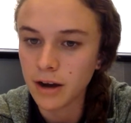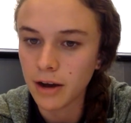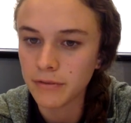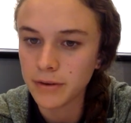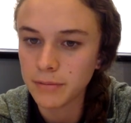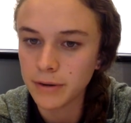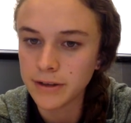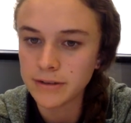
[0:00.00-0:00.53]

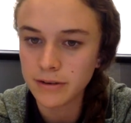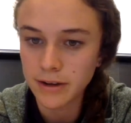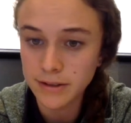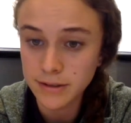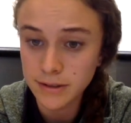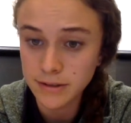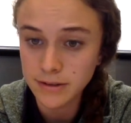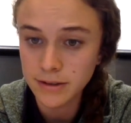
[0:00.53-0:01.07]
coffee price
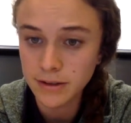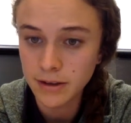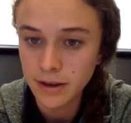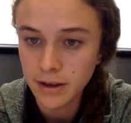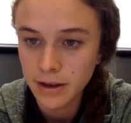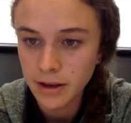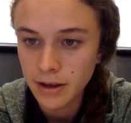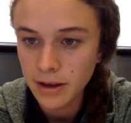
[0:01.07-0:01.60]
crisis.
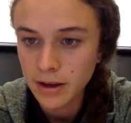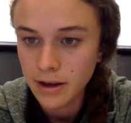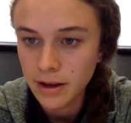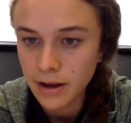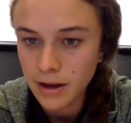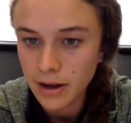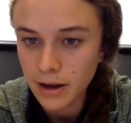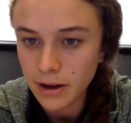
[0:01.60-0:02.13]

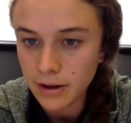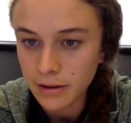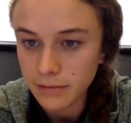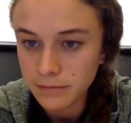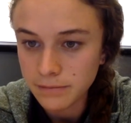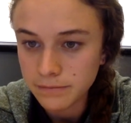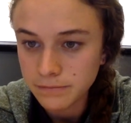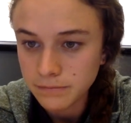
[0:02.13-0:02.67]

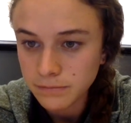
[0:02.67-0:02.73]
And